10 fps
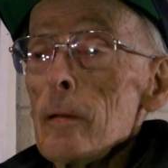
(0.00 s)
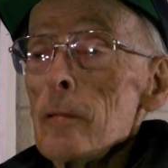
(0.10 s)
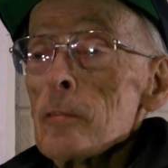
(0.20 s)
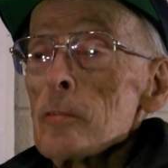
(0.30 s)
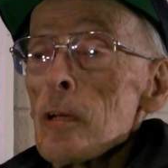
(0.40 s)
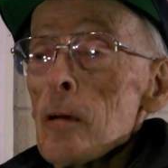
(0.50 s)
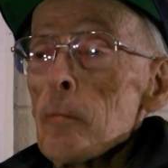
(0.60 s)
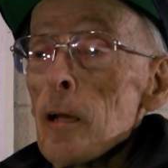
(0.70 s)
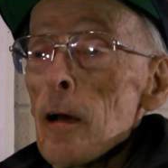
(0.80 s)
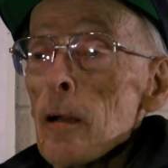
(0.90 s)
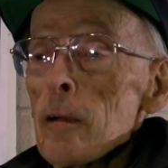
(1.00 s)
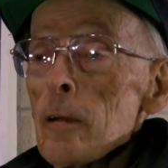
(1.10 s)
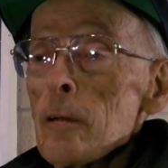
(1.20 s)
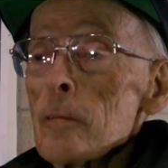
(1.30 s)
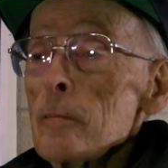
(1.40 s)
He says, "Get me out of
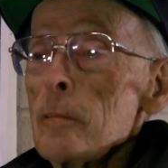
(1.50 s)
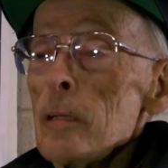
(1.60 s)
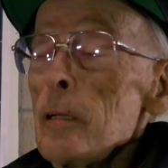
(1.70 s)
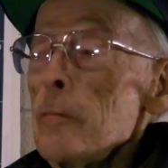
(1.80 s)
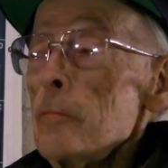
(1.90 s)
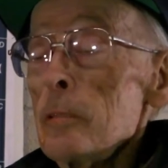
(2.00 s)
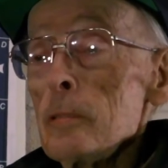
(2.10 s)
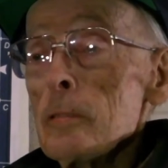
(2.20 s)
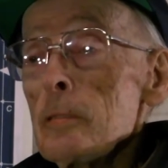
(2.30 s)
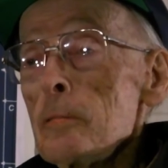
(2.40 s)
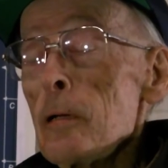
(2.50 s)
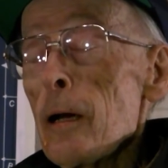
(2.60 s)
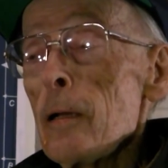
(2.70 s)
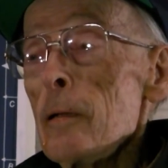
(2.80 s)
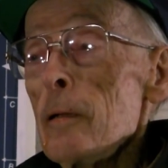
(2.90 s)
here," and then he
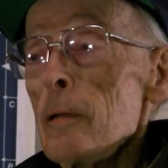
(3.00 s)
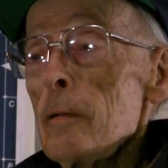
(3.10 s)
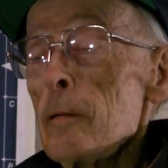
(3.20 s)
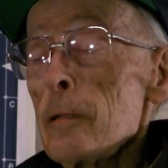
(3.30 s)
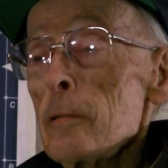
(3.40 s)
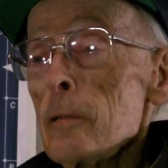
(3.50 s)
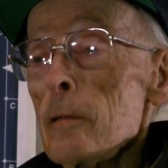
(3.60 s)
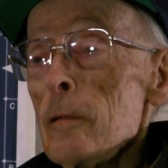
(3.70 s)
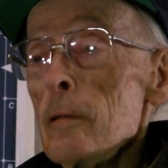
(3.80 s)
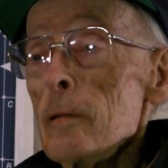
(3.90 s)
died right there.